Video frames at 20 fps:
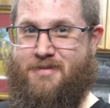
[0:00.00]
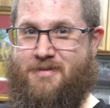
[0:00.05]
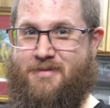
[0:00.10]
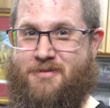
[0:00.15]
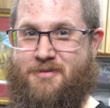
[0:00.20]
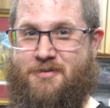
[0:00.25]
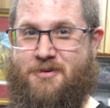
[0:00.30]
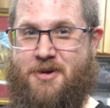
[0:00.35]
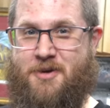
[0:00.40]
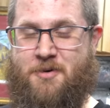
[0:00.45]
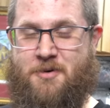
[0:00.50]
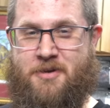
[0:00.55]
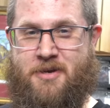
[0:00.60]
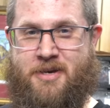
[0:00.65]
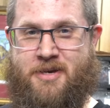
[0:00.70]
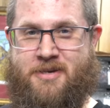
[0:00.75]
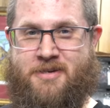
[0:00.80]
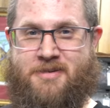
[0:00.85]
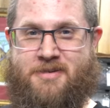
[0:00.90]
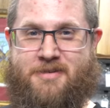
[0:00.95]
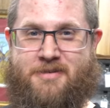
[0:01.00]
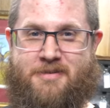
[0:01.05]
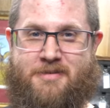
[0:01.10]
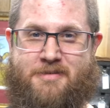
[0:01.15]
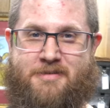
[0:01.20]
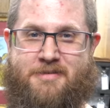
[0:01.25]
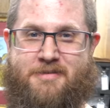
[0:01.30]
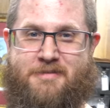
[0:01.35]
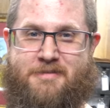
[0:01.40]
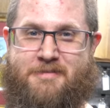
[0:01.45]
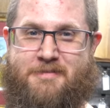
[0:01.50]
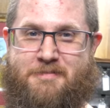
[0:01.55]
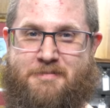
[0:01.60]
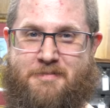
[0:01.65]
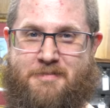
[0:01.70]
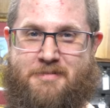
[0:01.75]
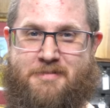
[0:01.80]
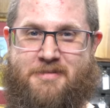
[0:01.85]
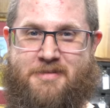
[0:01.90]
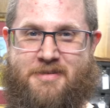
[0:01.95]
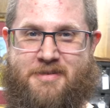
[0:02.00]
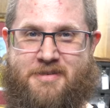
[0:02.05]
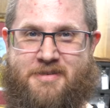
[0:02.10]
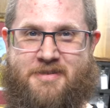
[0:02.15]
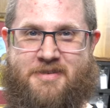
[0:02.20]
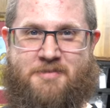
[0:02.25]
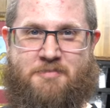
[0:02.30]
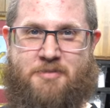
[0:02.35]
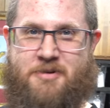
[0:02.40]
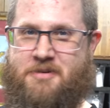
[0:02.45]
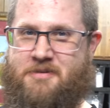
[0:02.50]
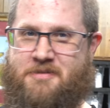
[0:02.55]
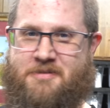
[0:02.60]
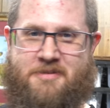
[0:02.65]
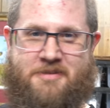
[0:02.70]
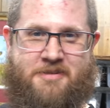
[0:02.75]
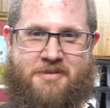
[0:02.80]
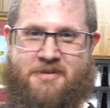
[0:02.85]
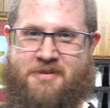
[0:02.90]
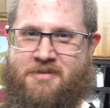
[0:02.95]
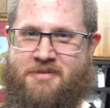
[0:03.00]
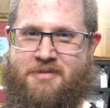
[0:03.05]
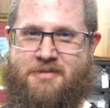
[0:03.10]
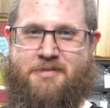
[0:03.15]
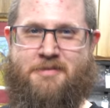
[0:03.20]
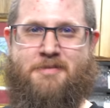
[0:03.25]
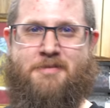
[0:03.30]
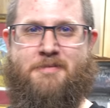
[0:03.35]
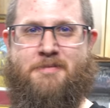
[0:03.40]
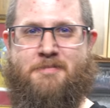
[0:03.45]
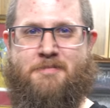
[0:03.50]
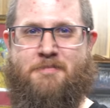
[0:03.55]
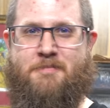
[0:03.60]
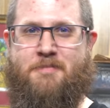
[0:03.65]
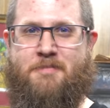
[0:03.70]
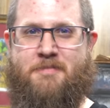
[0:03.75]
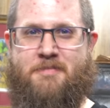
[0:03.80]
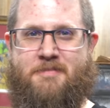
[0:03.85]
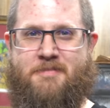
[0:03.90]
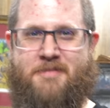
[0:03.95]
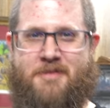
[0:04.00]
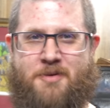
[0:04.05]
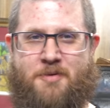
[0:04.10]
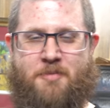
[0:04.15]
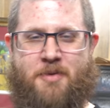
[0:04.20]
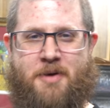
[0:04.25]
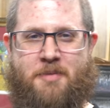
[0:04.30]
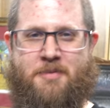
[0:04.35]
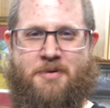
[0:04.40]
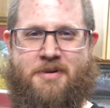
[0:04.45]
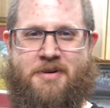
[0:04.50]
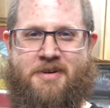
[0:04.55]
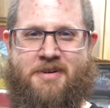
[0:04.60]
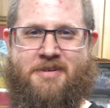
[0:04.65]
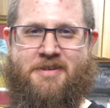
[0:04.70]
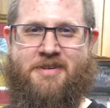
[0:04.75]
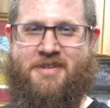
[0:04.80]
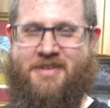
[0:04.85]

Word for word: It's great with eggs. Just sprinkle a little on, a little pepper.